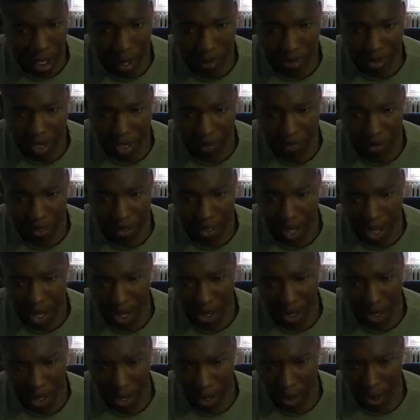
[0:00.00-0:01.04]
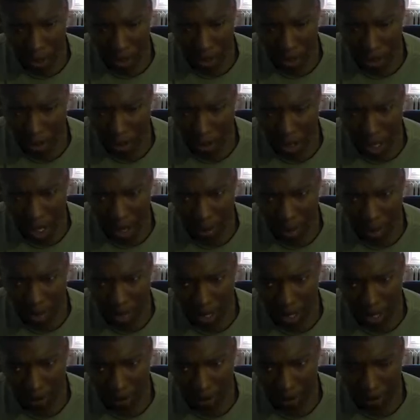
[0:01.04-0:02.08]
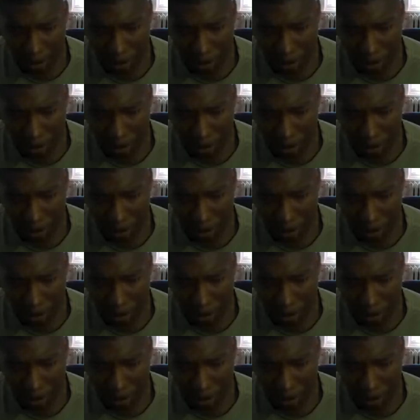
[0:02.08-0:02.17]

I'm sorry for the dog, y'all. Sorry about that.